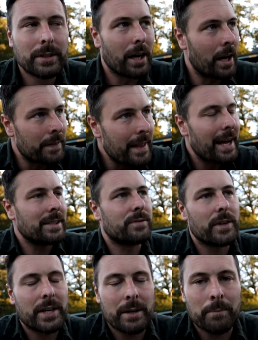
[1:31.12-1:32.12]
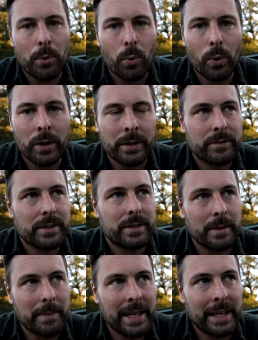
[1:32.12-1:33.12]
And that is very important
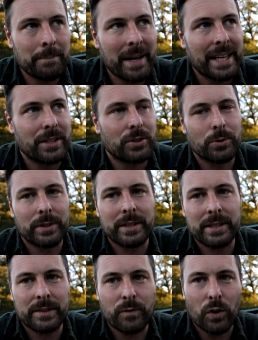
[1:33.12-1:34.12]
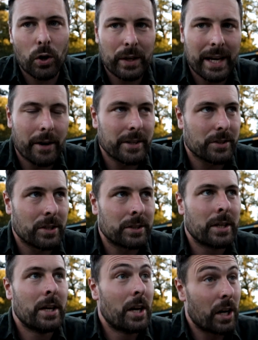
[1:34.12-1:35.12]
to me, making sure that this vlog carries
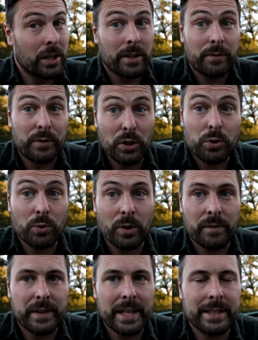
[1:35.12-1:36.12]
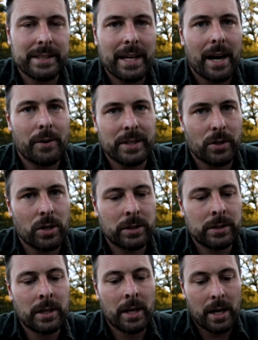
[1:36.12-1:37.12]
on and the future of this carries
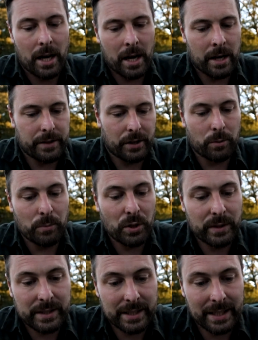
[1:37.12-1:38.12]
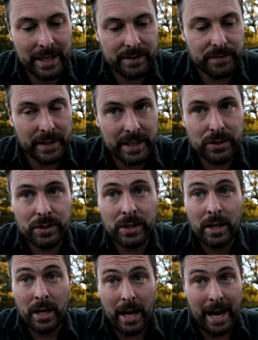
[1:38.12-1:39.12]
on, the community gets finished,
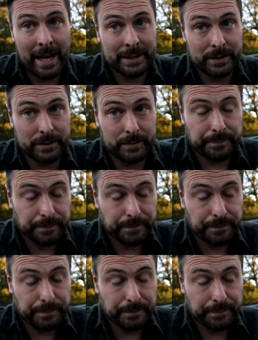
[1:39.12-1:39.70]
and